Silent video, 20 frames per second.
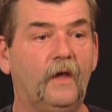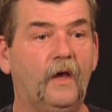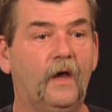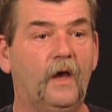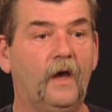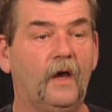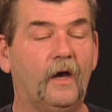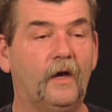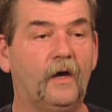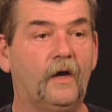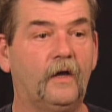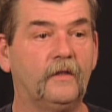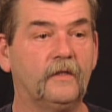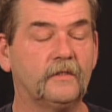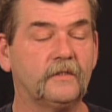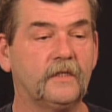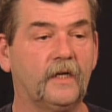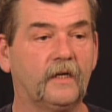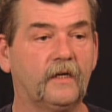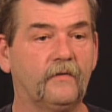on the
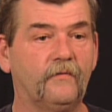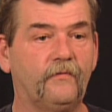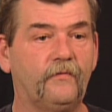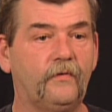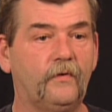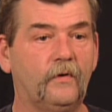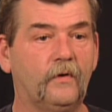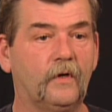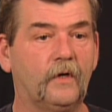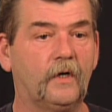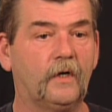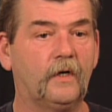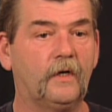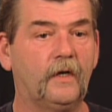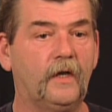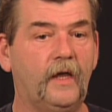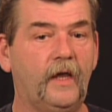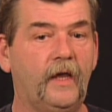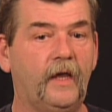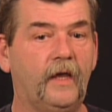second floor,
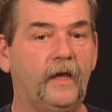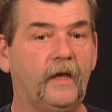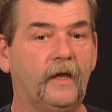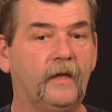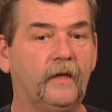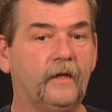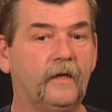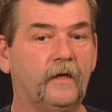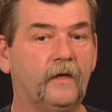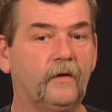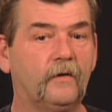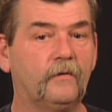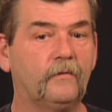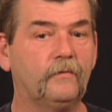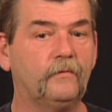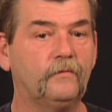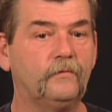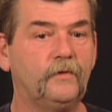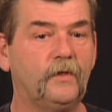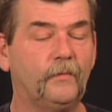and
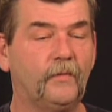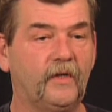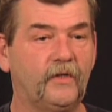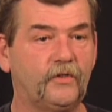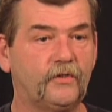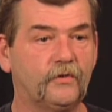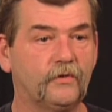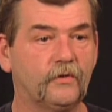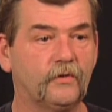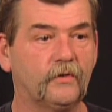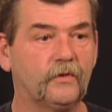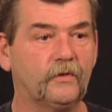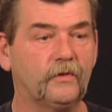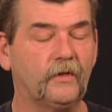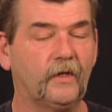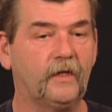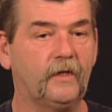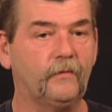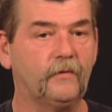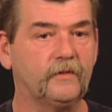we made sure
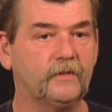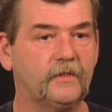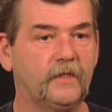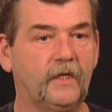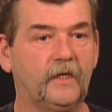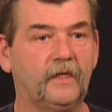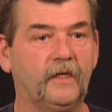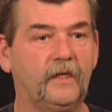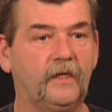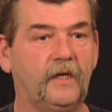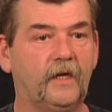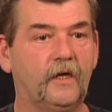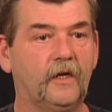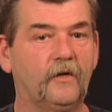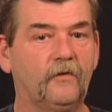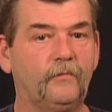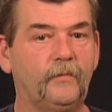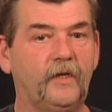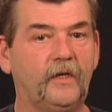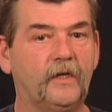that it was taken care
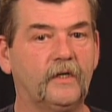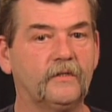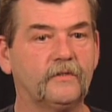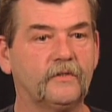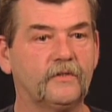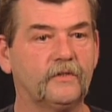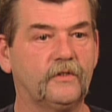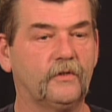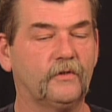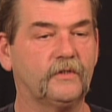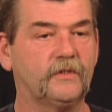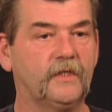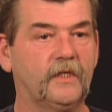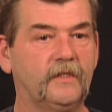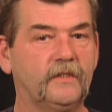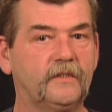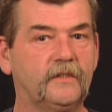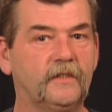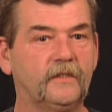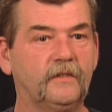of, because there's no
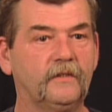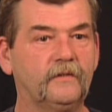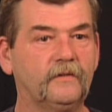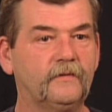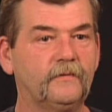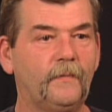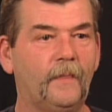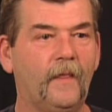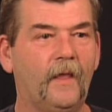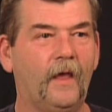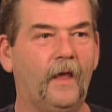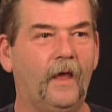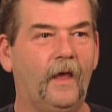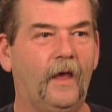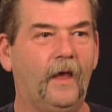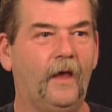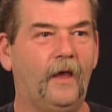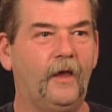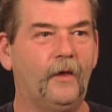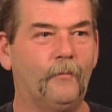sense in
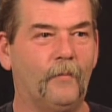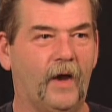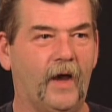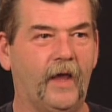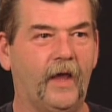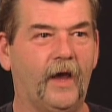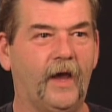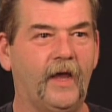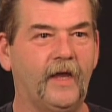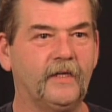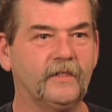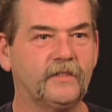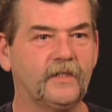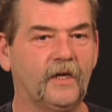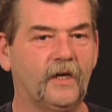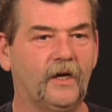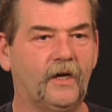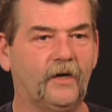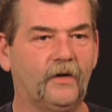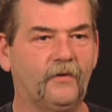my eyes
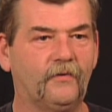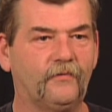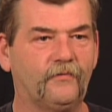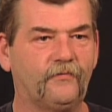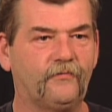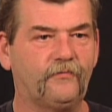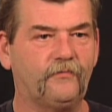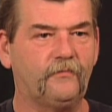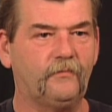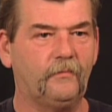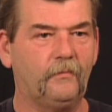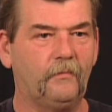of